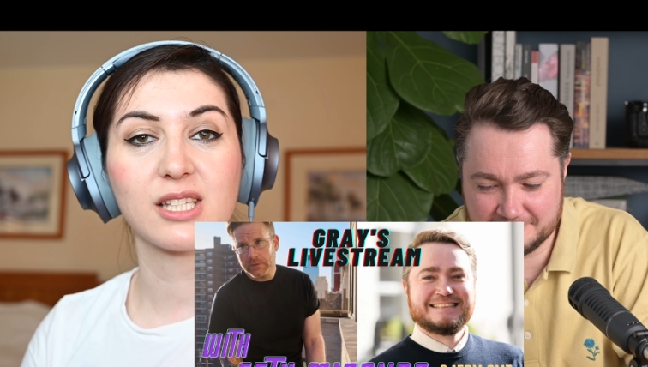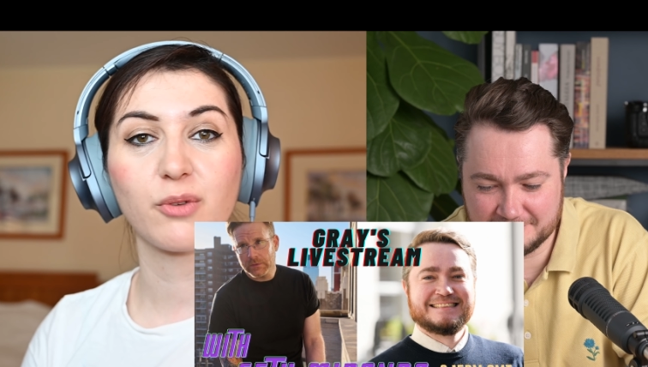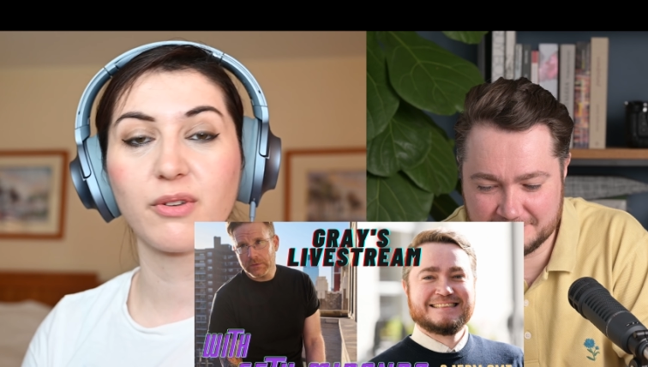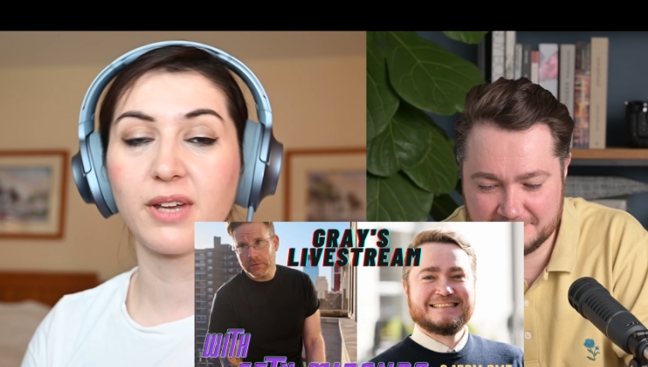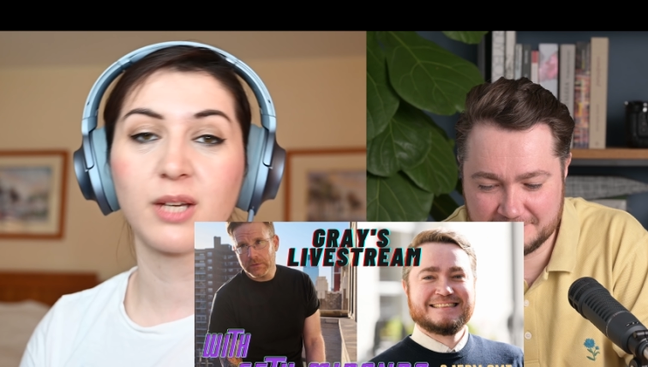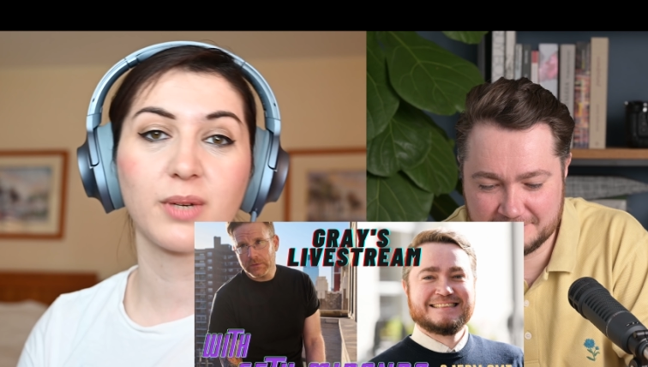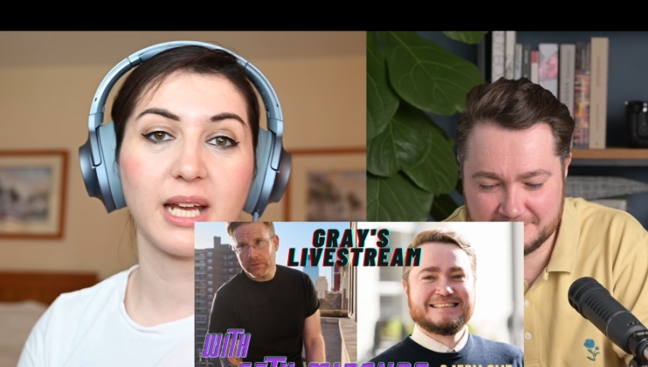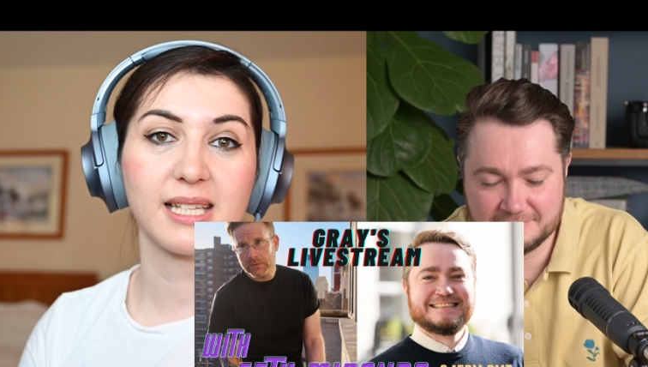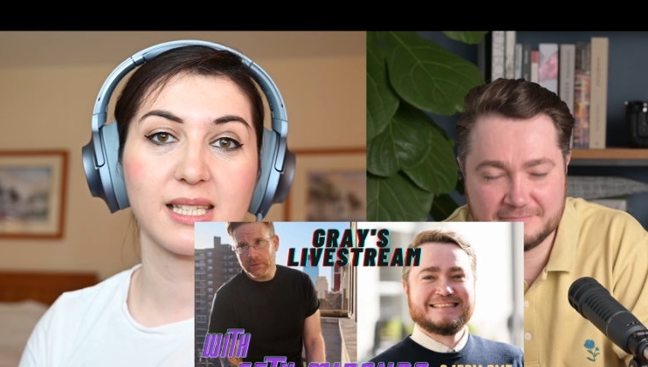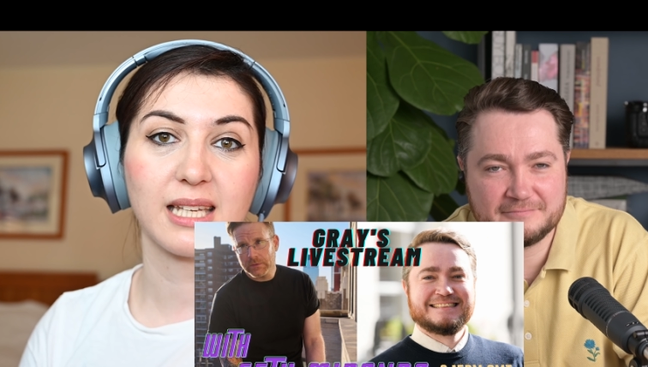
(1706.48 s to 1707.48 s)
Speaker 1: So, if anyone
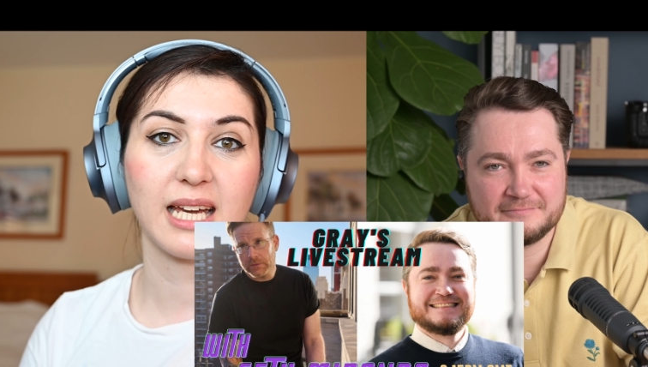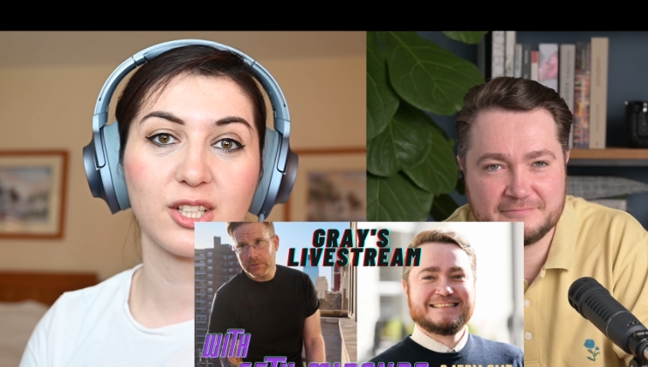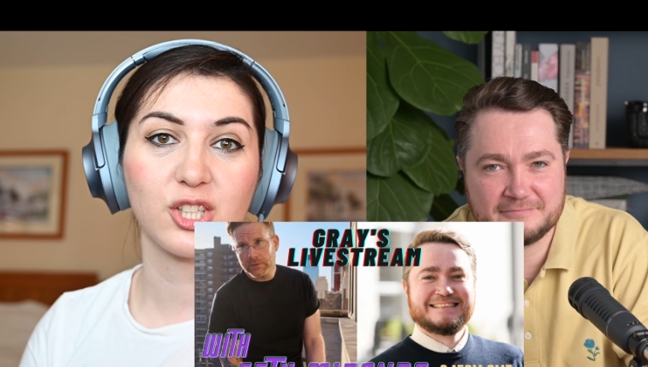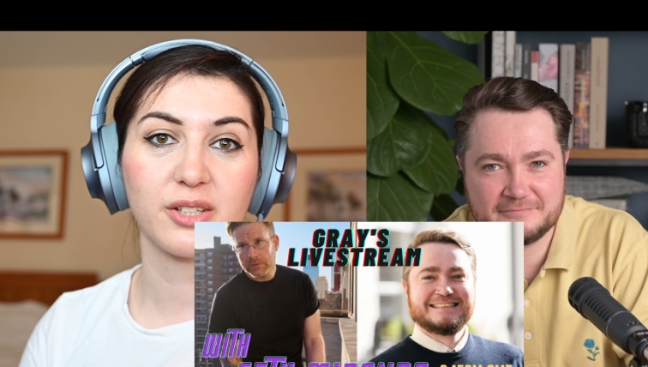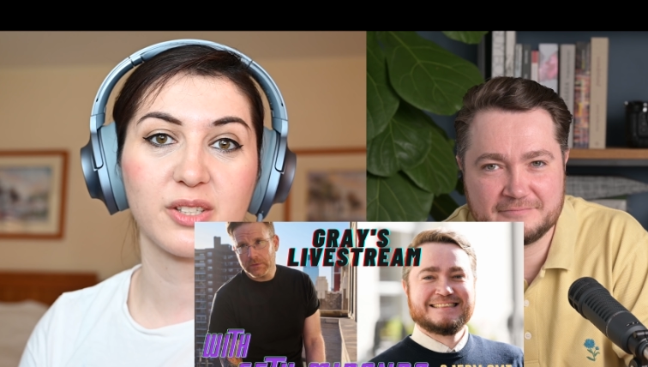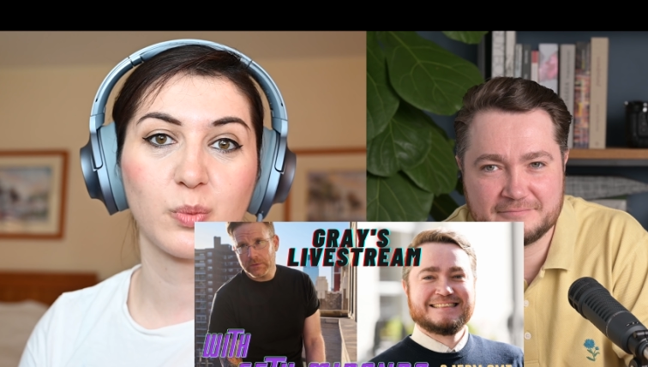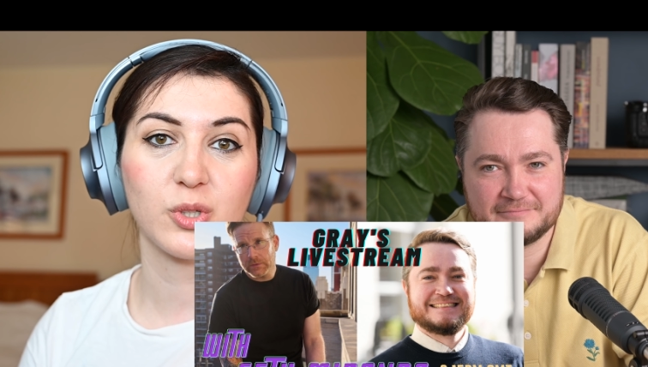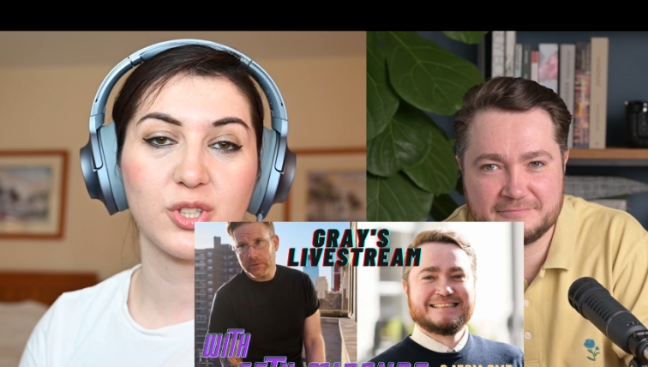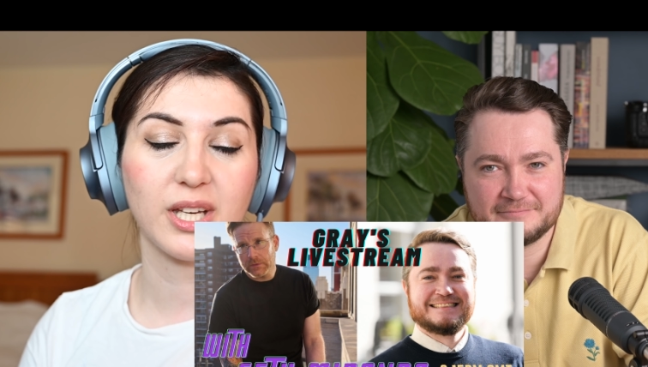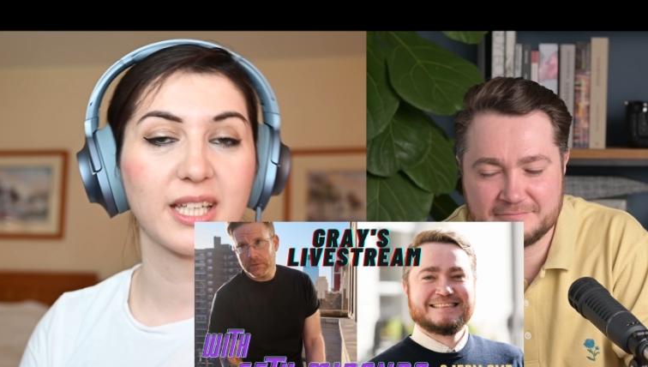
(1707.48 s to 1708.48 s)
hasn't had a chance to
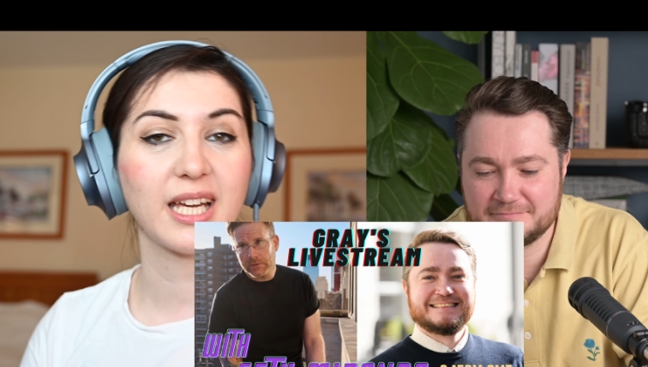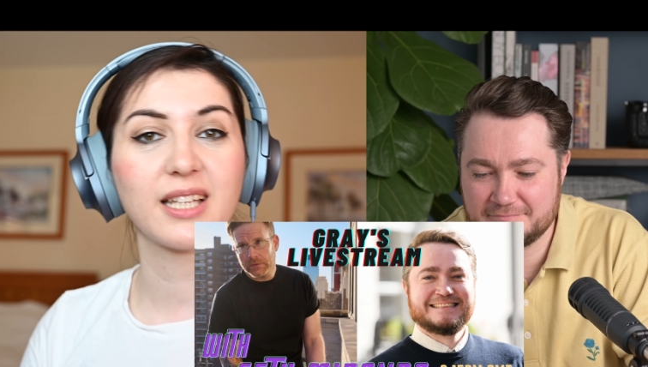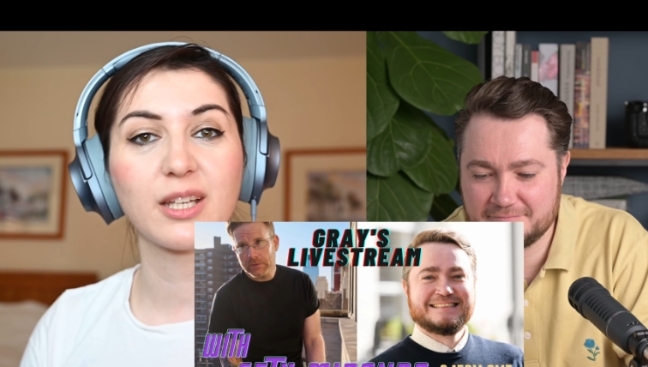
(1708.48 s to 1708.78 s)
watch that yet,